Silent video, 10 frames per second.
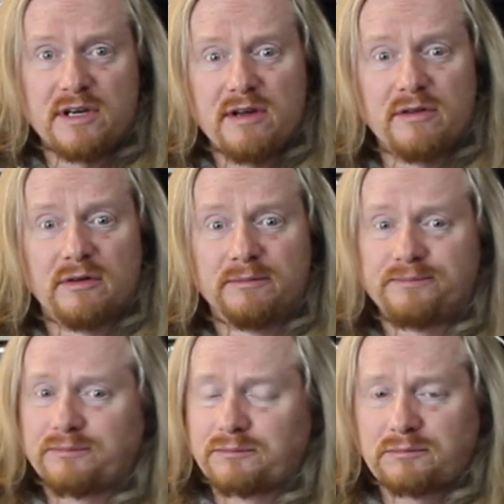either,
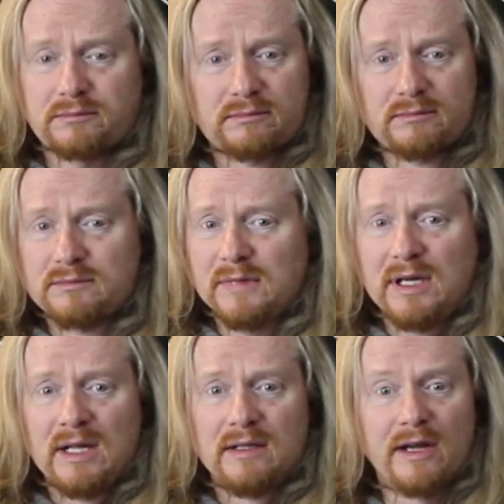
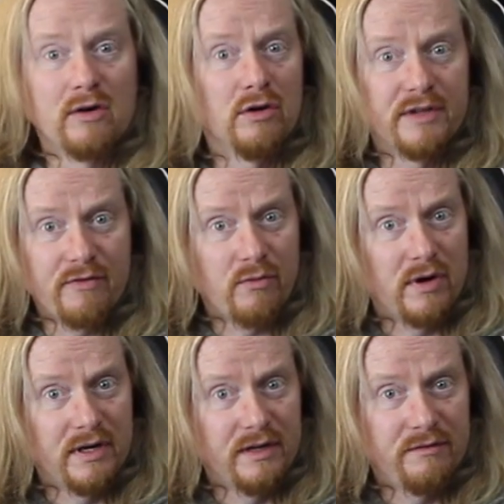like Alt
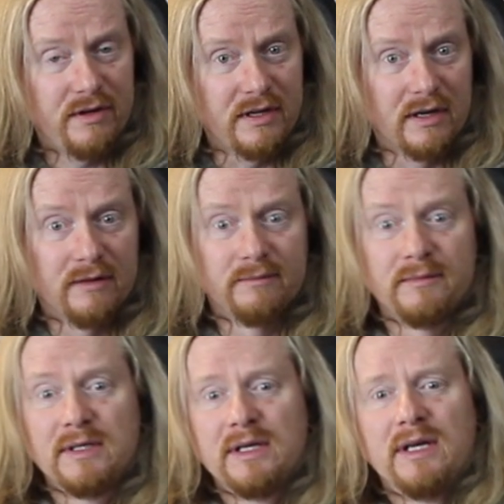F1 in NVIDIA.
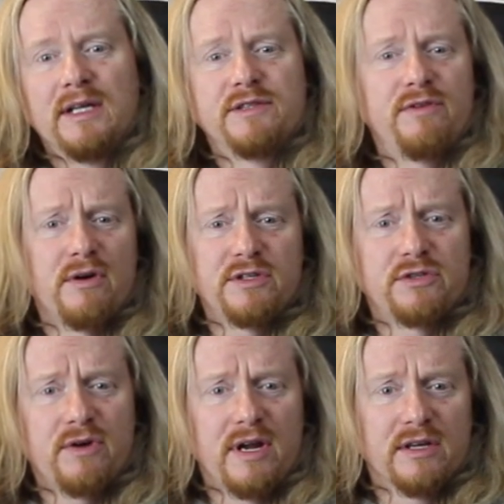It's very
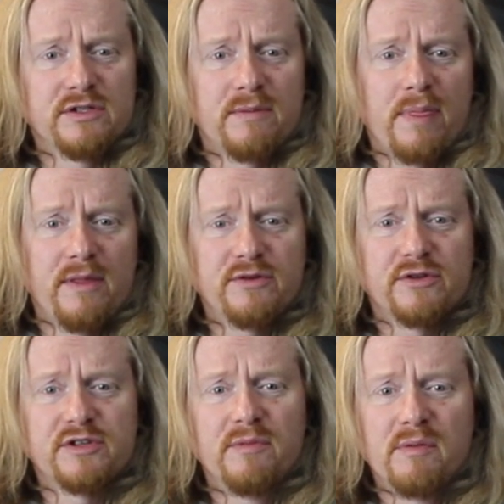strange. These are
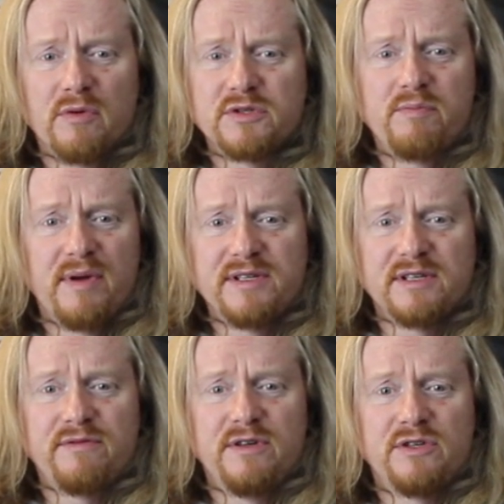some of the most
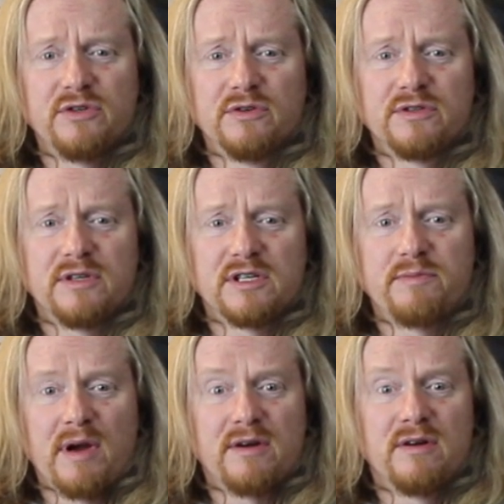basic features
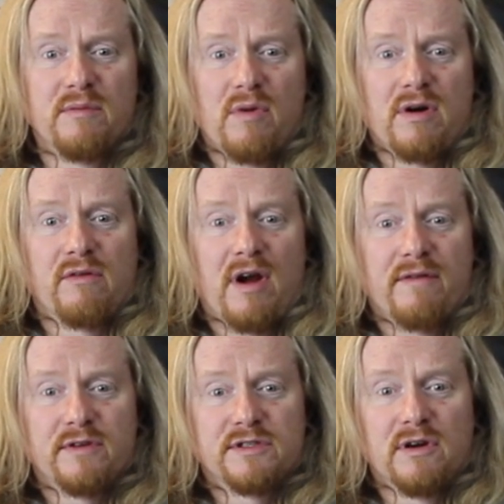expected from modern
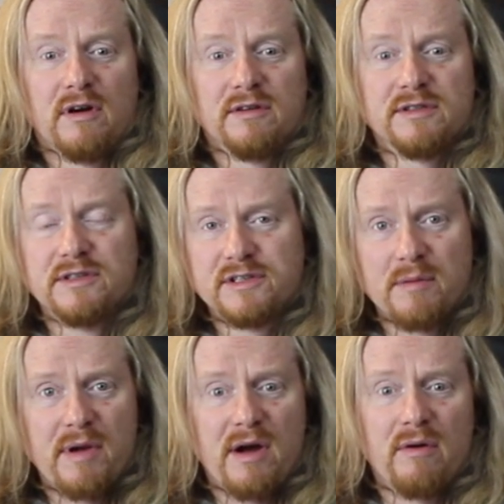graphics cards, and
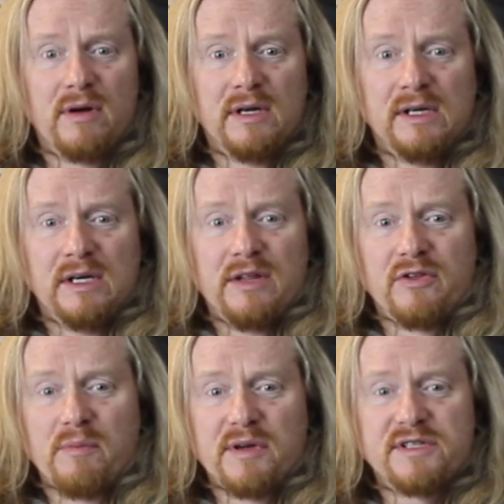somehow
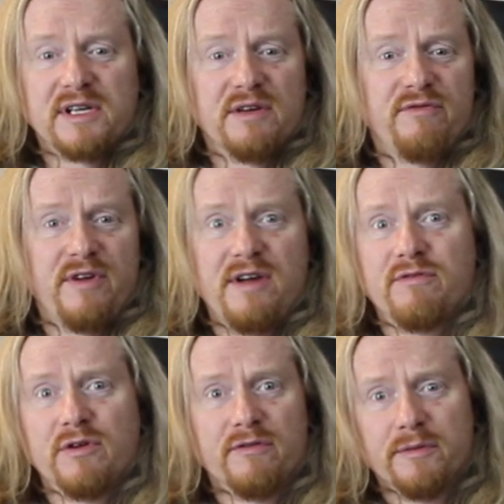they're missing in
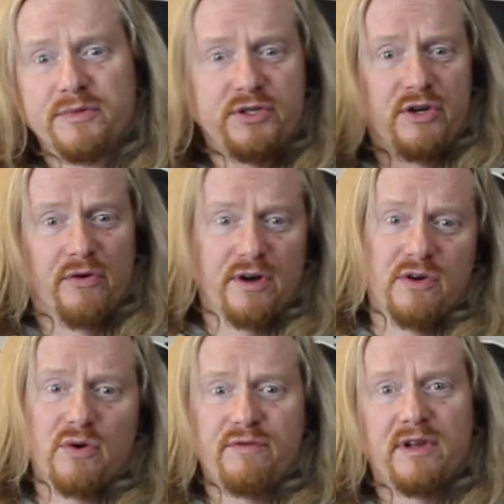favor of obscuring
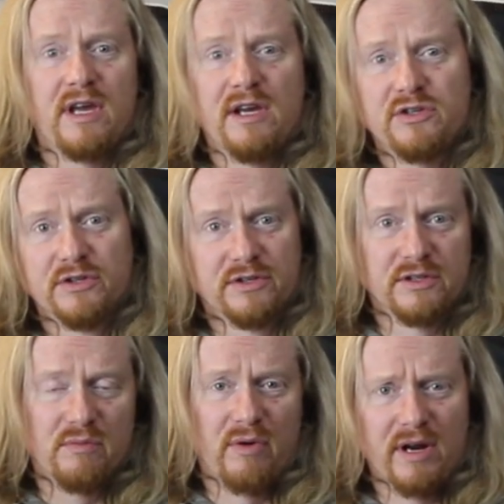notifications
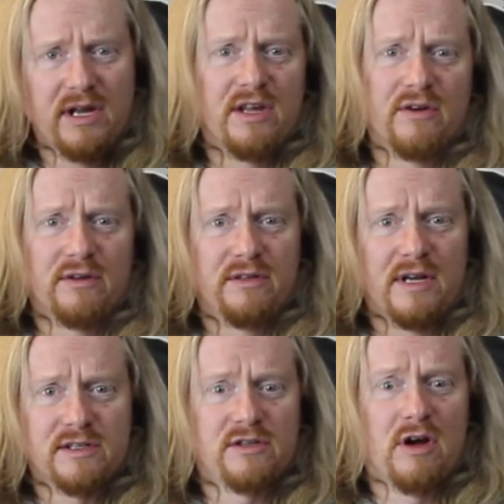and breaking your
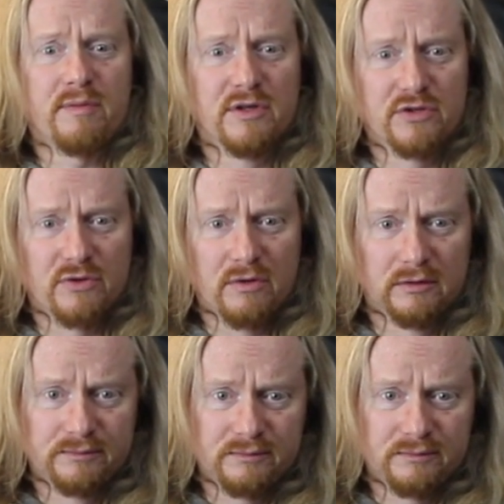desktop control.